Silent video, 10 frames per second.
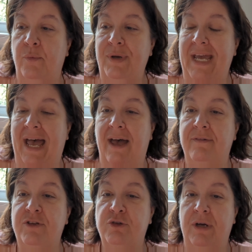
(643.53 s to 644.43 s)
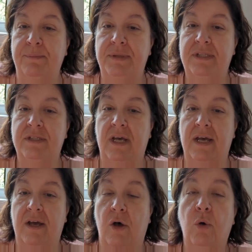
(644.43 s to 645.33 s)
we have trips
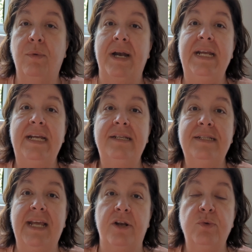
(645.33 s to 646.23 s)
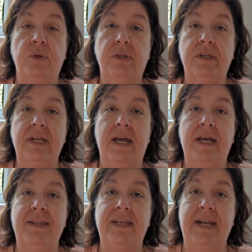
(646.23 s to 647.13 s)
already scheduled
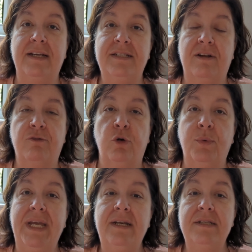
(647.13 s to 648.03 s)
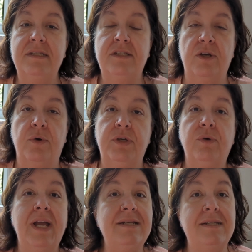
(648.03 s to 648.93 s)
in the next several weeks, so
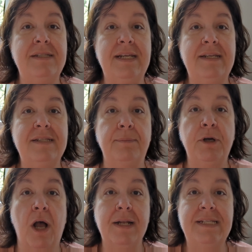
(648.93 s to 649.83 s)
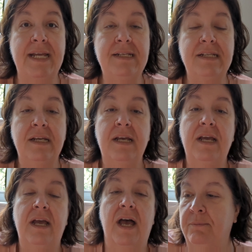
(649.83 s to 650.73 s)
you'll get to see some content.
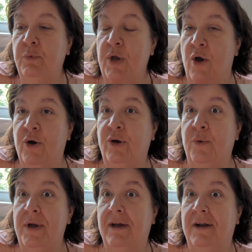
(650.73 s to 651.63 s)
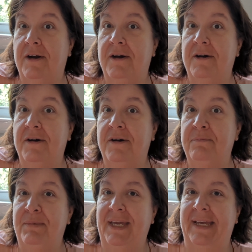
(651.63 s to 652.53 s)
We are going on
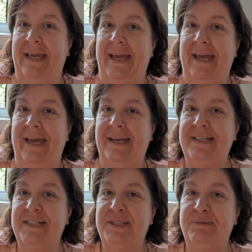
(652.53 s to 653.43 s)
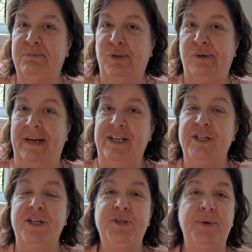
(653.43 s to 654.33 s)
our big
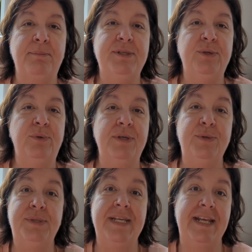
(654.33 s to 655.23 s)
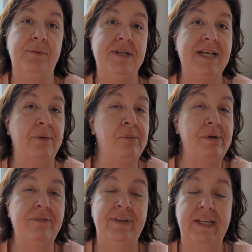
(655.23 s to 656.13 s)
exploration trip to a new city, which I will
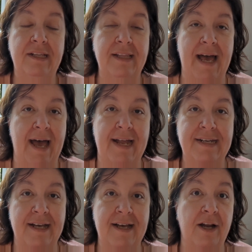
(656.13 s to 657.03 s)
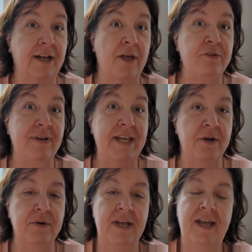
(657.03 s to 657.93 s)
reveal on another video